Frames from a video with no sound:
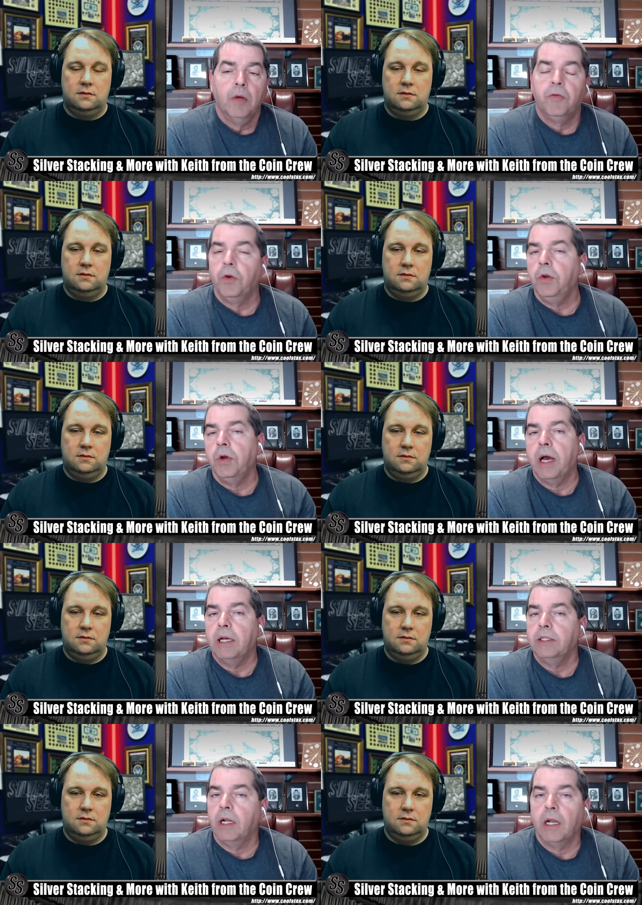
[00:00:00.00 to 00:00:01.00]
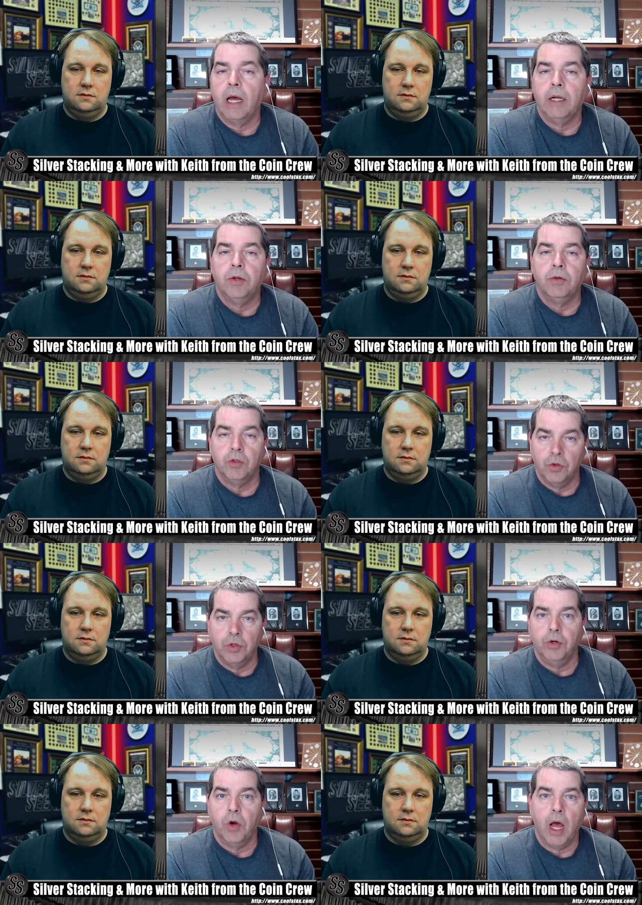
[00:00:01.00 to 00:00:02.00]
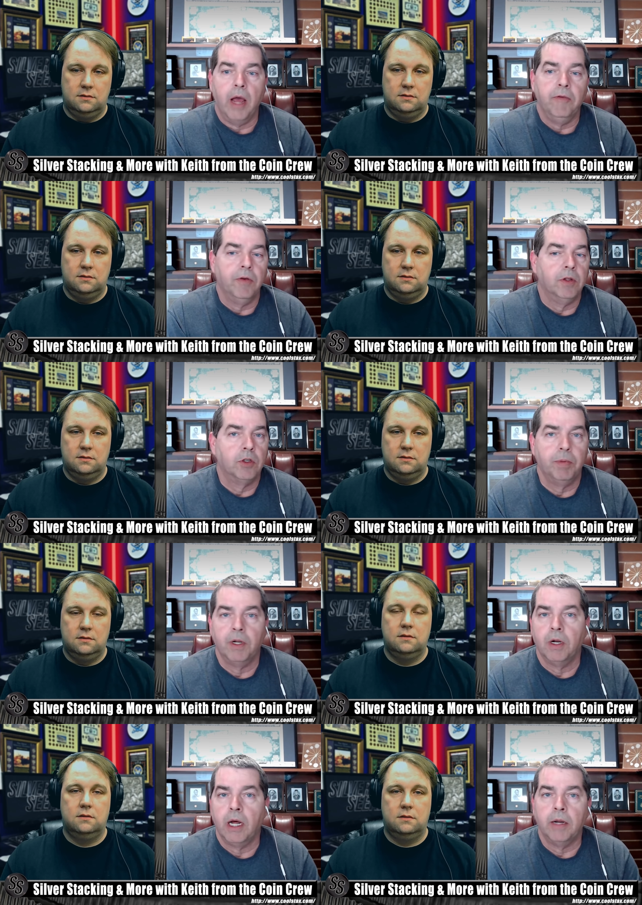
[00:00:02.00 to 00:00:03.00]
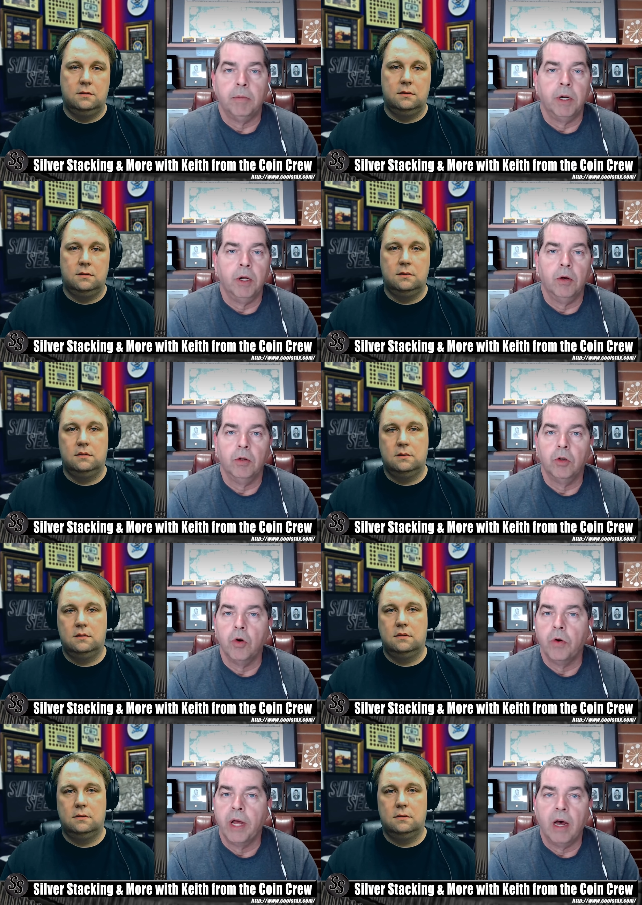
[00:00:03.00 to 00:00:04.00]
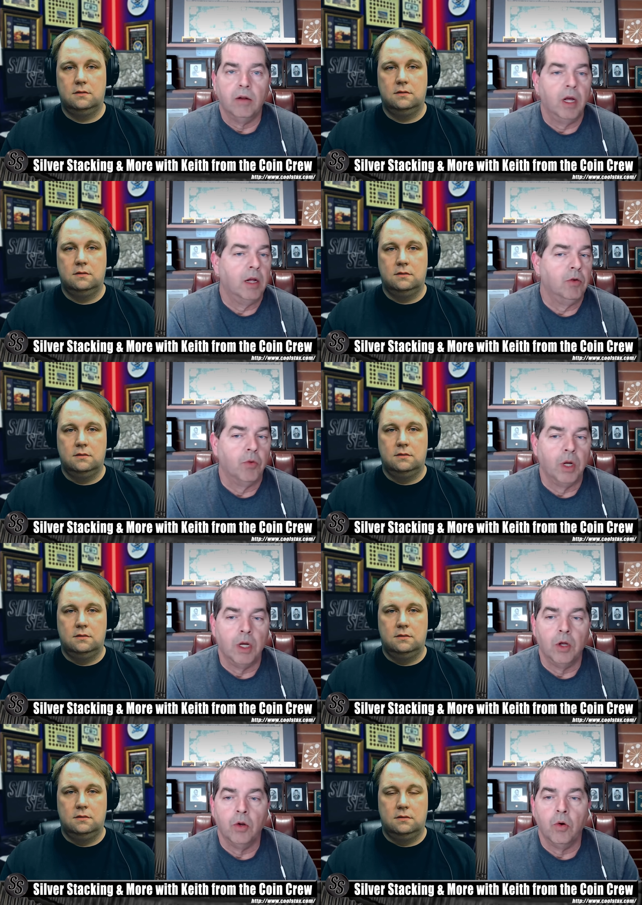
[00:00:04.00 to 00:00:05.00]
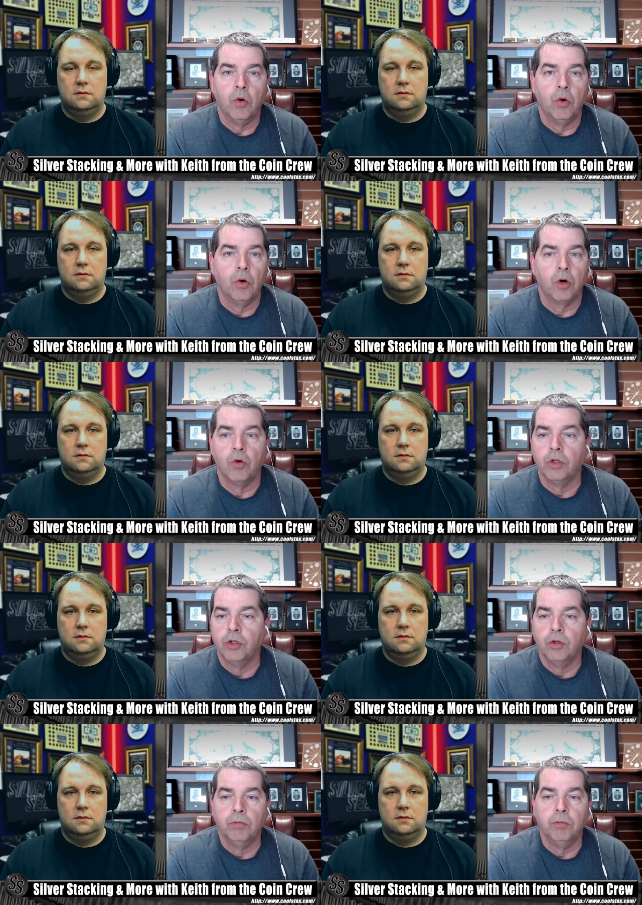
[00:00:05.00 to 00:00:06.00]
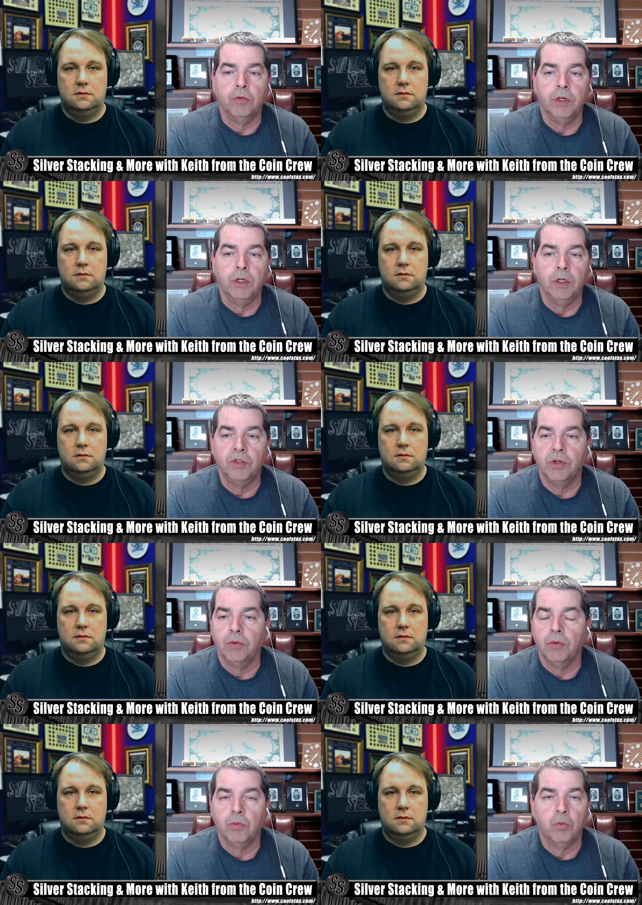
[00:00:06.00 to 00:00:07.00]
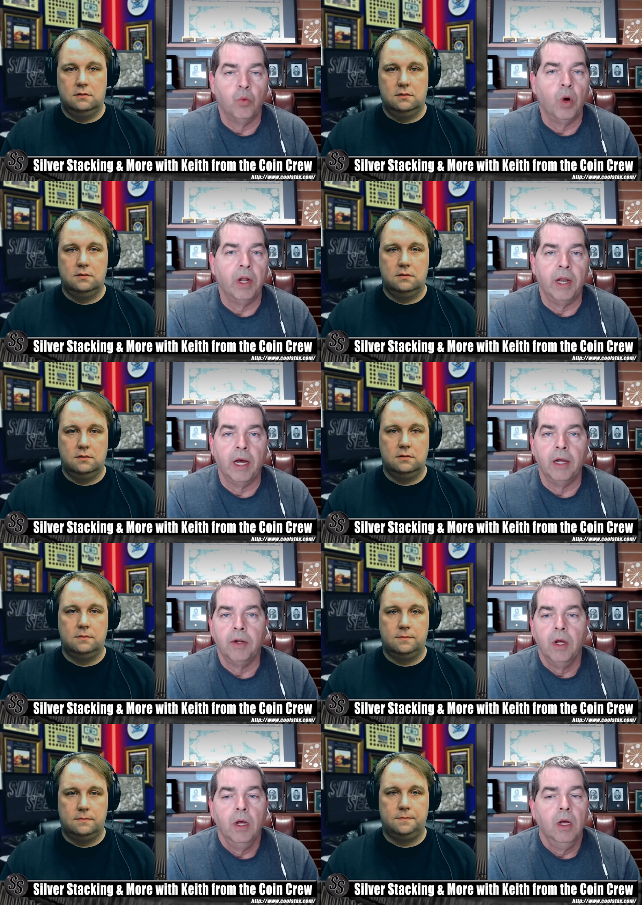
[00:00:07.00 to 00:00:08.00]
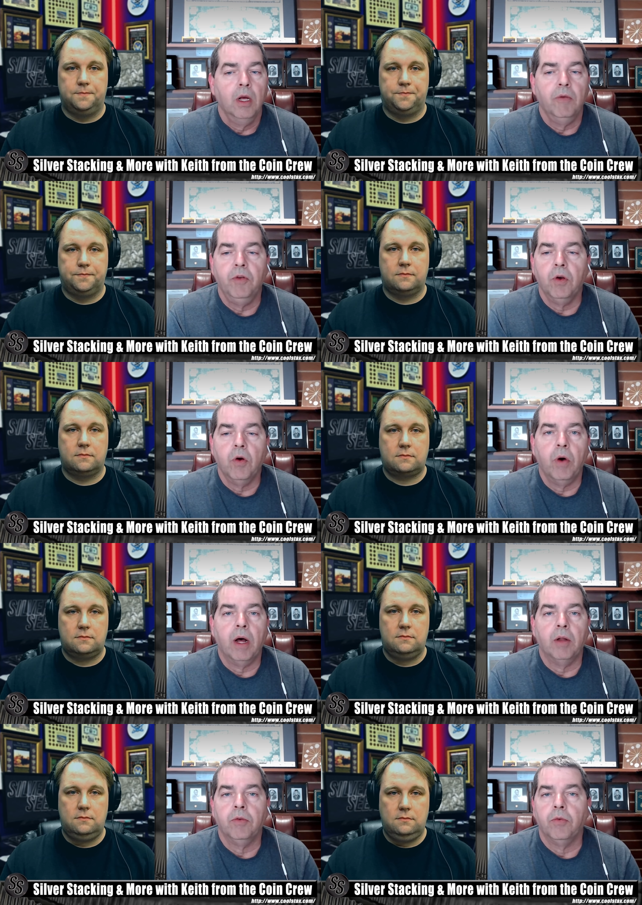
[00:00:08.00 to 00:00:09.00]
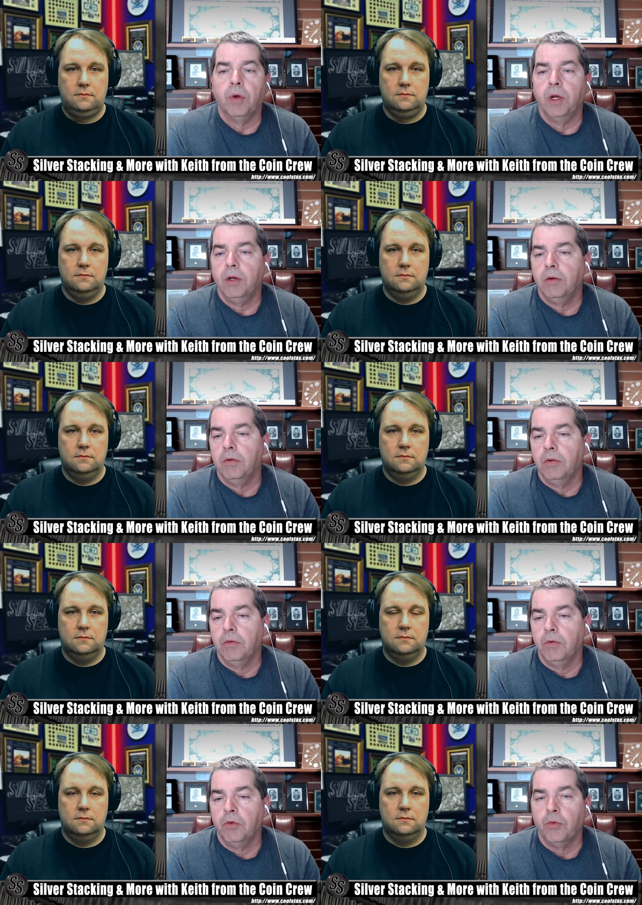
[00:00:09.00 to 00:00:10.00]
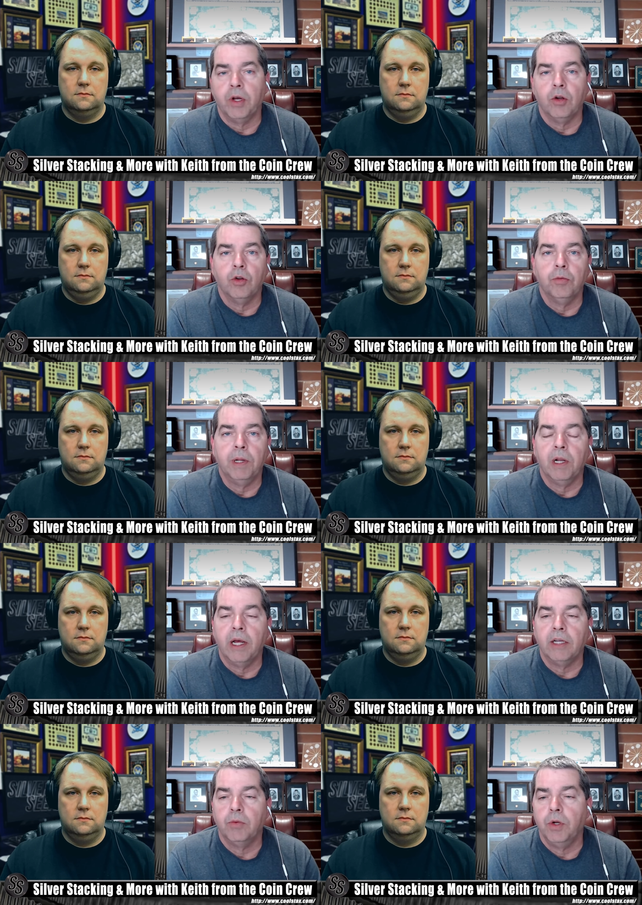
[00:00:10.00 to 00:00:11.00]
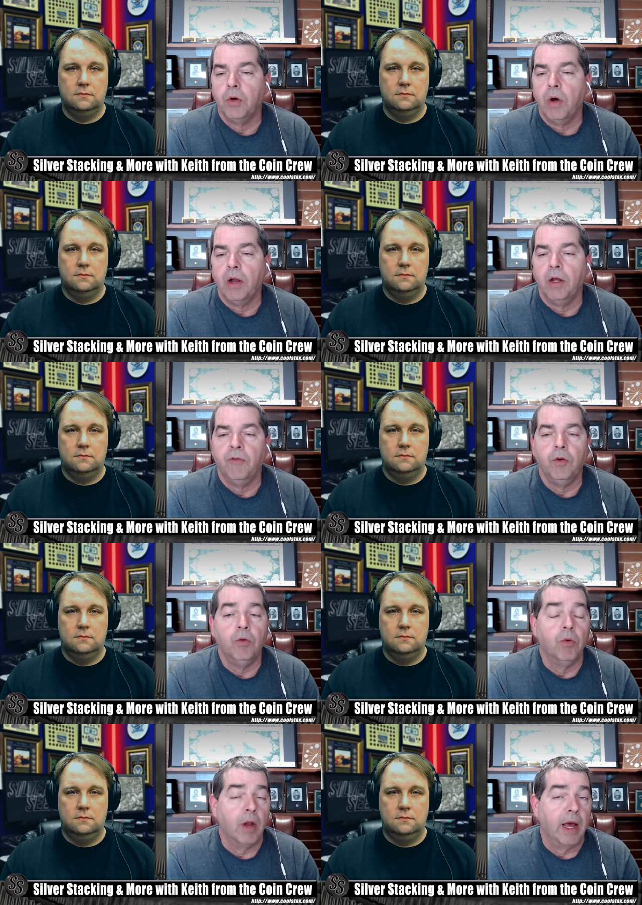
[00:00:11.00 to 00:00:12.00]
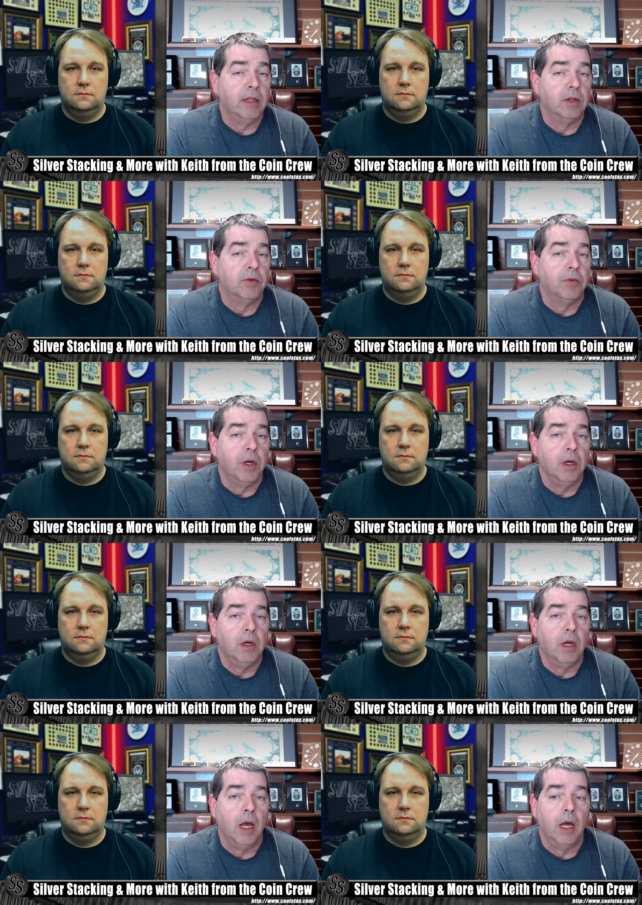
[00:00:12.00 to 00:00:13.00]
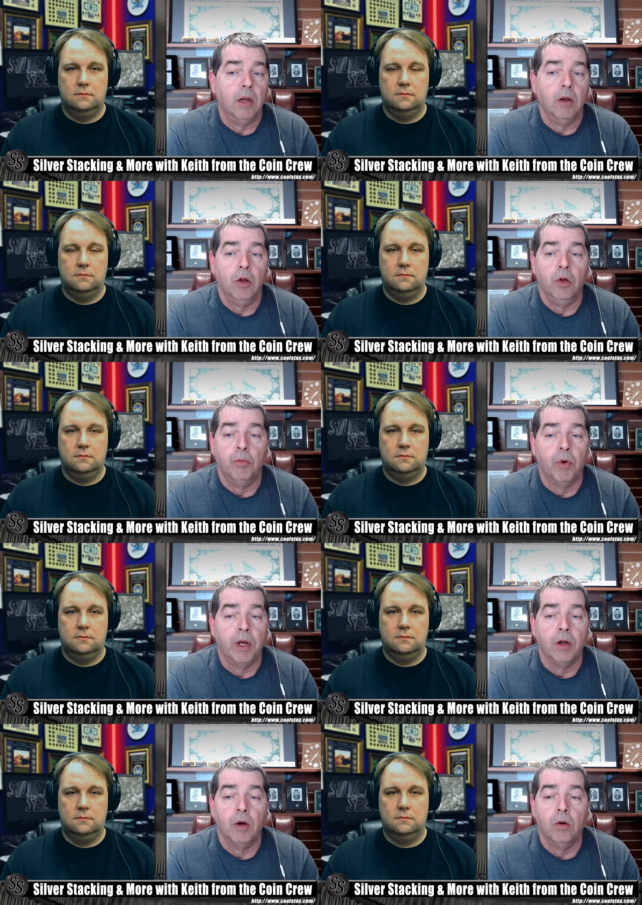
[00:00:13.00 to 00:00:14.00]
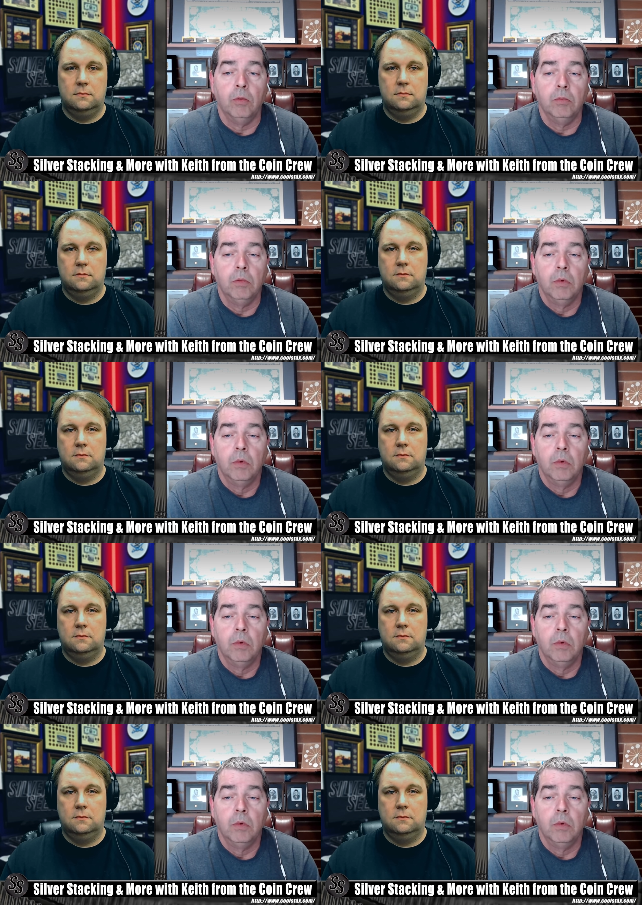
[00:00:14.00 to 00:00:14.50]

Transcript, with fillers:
Speaker 1: For you guys that like to enjoy your life and spend a lot of money on going out and drinking or going to the movies or whatnot, if you go out and drink, drink a little bit less when you go out. If you like to drink and you bring it home,